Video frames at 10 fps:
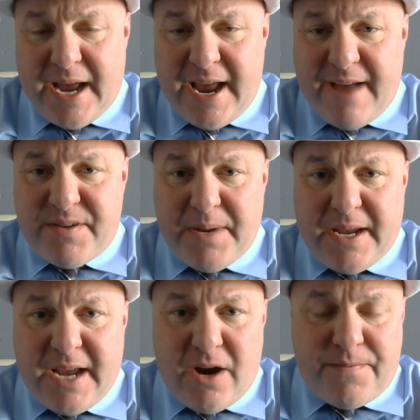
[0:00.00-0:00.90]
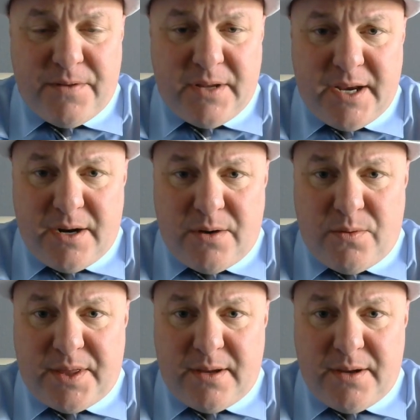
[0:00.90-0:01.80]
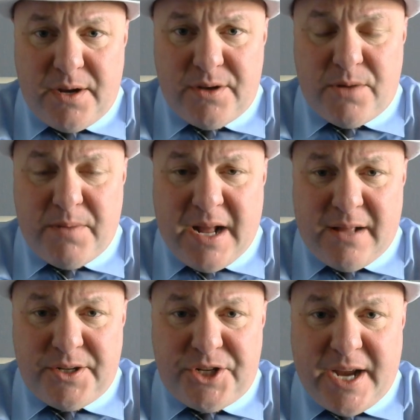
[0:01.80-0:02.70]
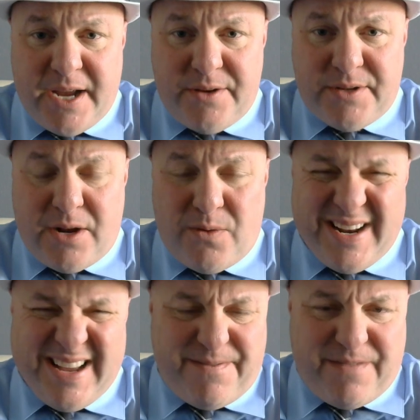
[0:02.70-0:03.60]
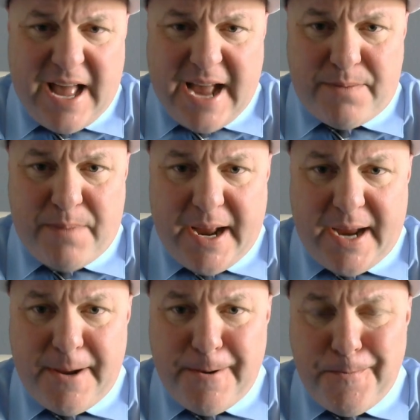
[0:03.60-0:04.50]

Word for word: I have to be careful here with the terminology I use. I don't want to get flagged by